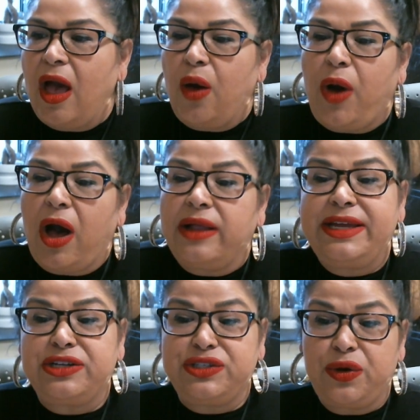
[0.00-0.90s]
While all
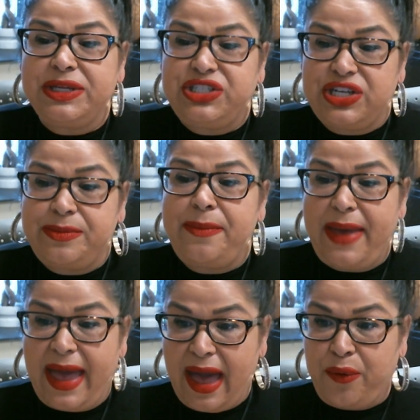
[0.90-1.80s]
leaders hold legitimate
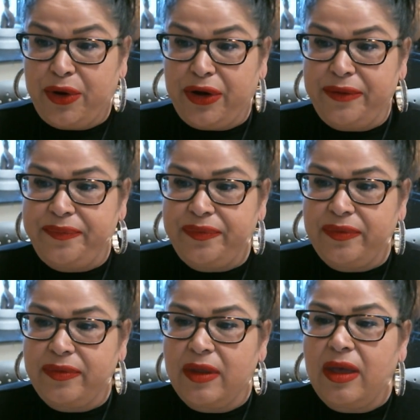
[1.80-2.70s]
power,
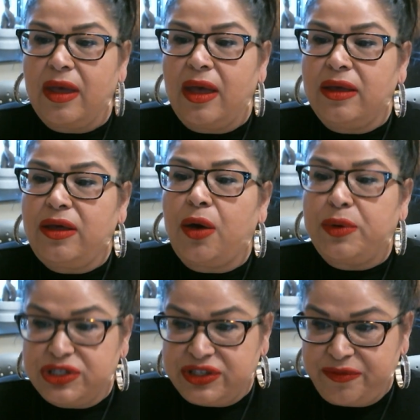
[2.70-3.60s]

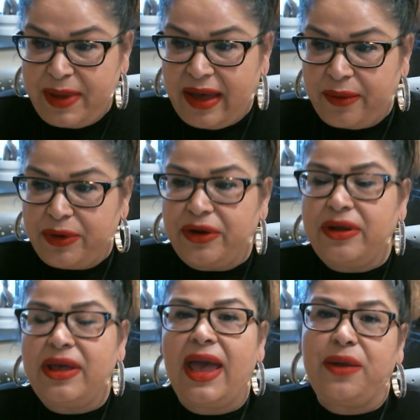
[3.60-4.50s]
coercive power,
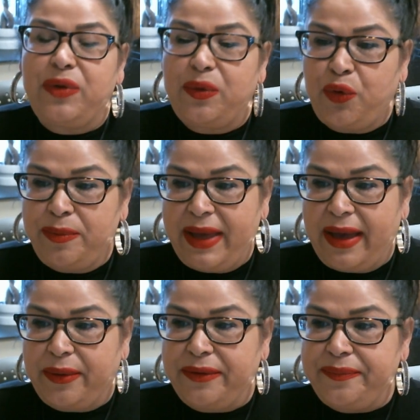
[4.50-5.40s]
and reward
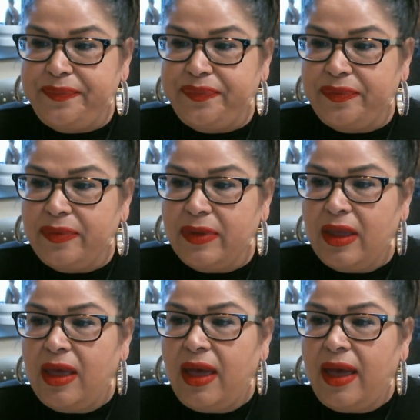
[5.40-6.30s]
power,
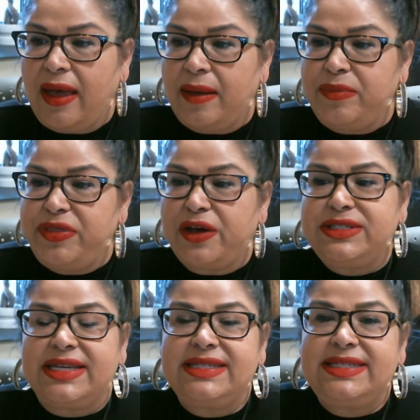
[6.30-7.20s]

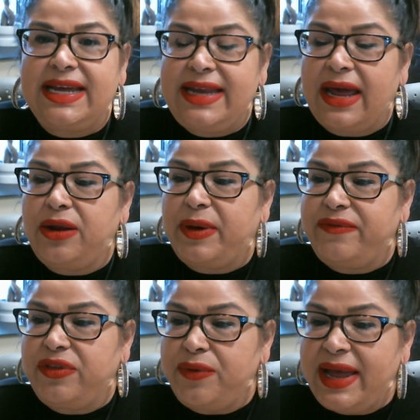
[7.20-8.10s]
those that stand out
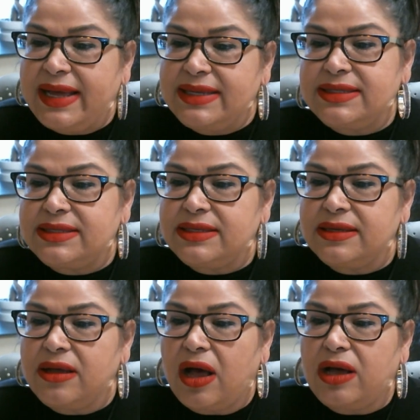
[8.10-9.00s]
above the rest
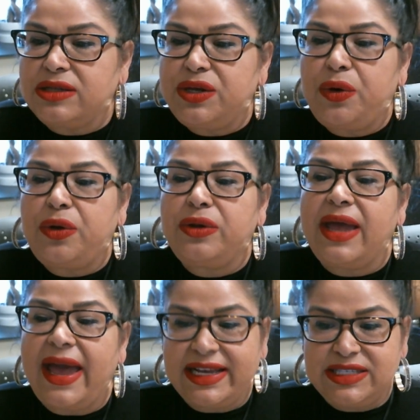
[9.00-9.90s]
also hold
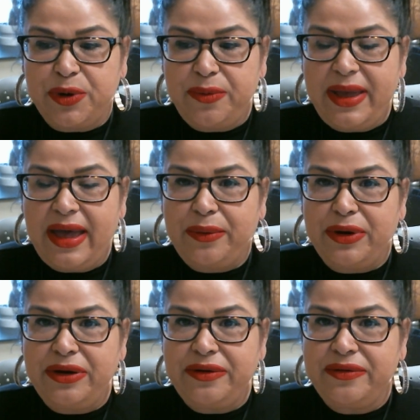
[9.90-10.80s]
expert
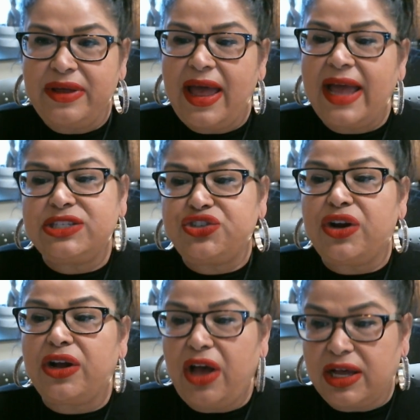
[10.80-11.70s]
power and
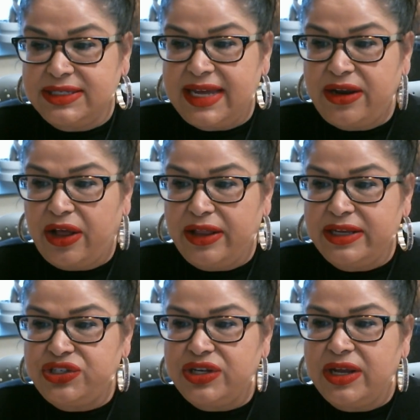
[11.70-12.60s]
strong content knowledge,